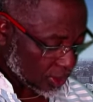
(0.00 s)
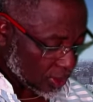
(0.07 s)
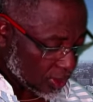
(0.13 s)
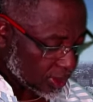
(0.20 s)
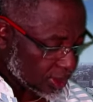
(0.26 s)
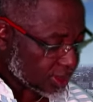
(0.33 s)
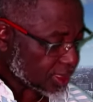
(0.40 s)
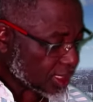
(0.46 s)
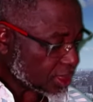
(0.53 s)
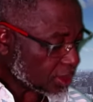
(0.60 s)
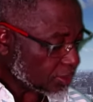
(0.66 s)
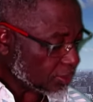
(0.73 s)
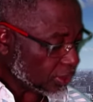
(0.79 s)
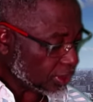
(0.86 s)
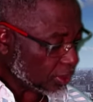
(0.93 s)
Only
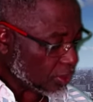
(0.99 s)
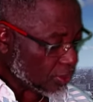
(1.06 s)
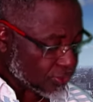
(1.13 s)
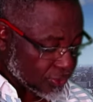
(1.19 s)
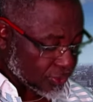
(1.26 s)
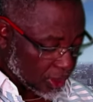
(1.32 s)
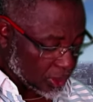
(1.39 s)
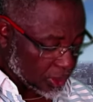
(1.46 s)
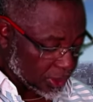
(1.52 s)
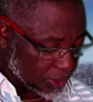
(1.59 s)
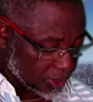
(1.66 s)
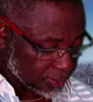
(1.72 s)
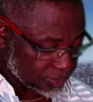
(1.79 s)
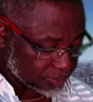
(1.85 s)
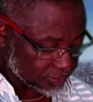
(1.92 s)
testimony will follow
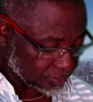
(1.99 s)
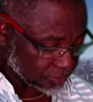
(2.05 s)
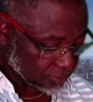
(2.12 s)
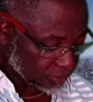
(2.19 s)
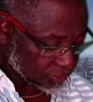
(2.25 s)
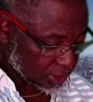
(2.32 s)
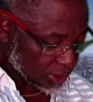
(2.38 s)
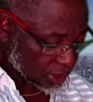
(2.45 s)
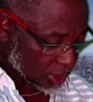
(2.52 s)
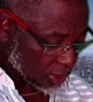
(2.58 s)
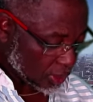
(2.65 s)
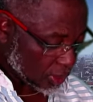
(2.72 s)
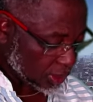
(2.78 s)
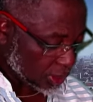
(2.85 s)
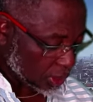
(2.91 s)
you.
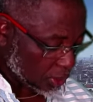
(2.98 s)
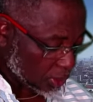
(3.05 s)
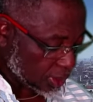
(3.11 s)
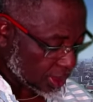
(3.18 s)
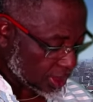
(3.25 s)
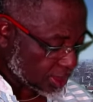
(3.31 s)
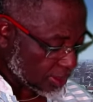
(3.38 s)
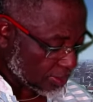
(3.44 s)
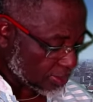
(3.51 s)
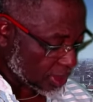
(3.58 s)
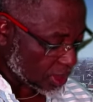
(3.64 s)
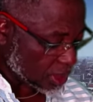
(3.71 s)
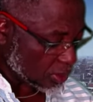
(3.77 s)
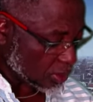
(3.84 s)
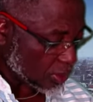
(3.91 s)
Only goodness and
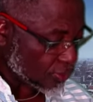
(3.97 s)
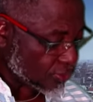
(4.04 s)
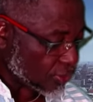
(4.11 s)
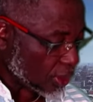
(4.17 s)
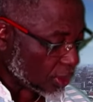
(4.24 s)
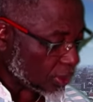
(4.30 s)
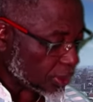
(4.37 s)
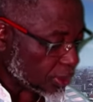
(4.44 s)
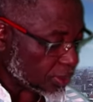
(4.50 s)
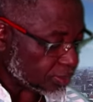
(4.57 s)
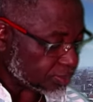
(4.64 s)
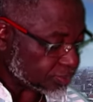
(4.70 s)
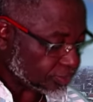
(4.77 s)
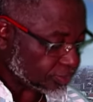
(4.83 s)
mercy will follow you.